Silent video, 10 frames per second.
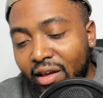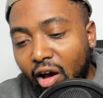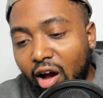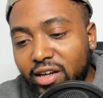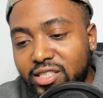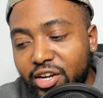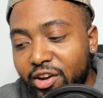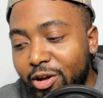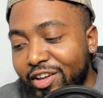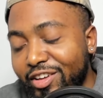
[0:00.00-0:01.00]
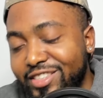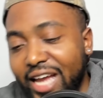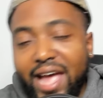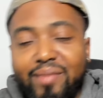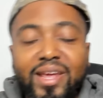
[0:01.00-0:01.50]
are
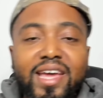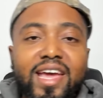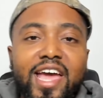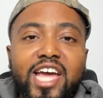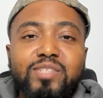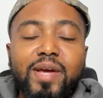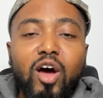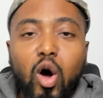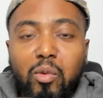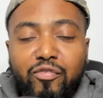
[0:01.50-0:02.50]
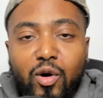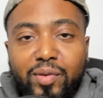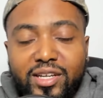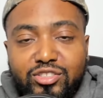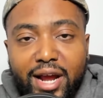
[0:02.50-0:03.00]
stereotyped as being
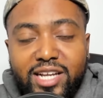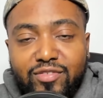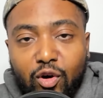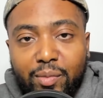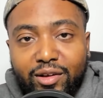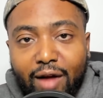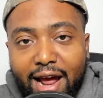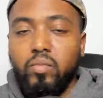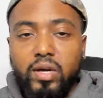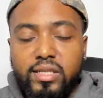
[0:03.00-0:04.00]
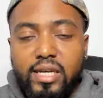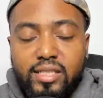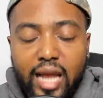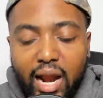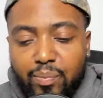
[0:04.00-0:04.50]
homophobic and transphobic, right? Because there's
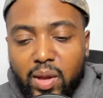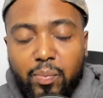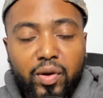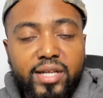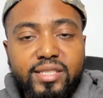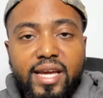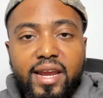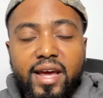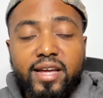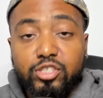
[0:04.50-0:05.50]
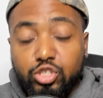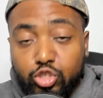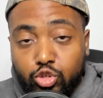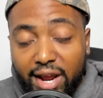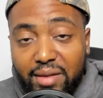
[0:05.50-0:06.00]
a lot of people that say that
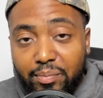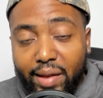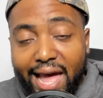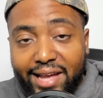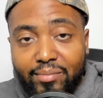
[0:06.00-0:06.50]
straight black